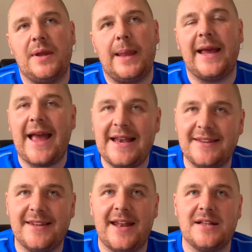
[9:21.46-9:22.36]
like
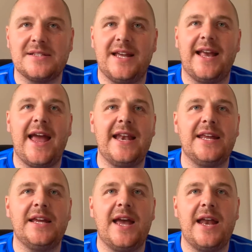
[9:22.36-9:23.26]
anything else, like
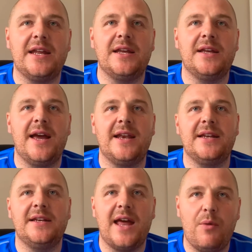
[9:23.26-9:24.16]
any
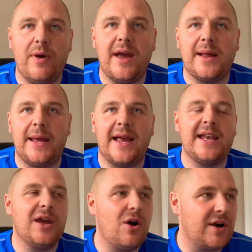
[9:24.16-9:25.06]
network, like
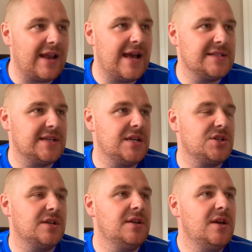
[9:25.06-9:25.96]
any
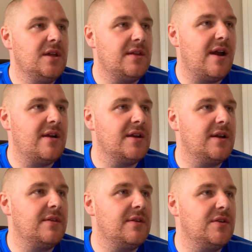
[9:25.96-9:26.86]
organisation,
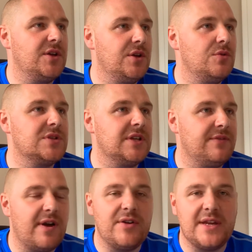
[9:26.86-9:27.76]
there are usually
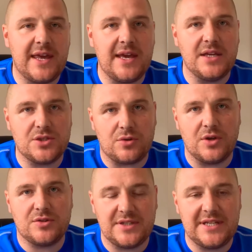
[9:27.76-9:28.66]
very key, strong
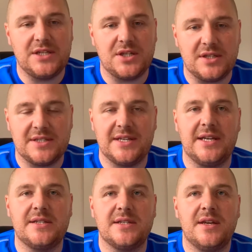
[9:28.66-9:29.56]
strategical
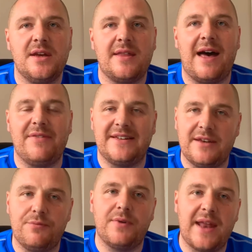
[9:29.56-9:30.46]
seats that have a
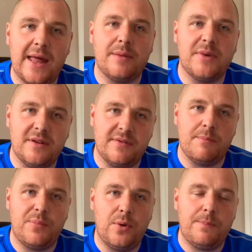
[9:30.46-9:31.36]
different element of
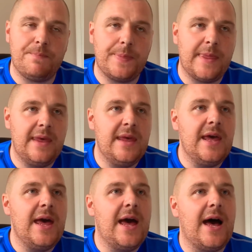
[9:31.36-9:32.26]
input,
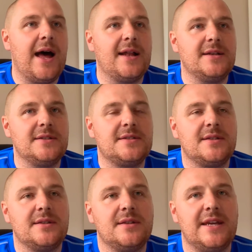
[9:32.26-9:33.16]
and
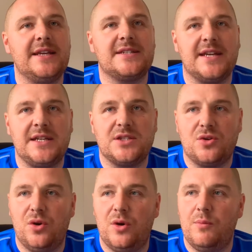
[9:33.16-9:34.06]
these seats
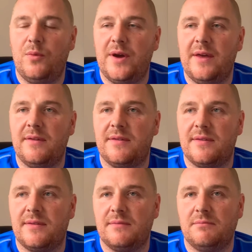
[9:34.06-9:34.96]
come
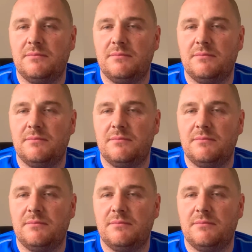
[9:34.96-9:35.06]
with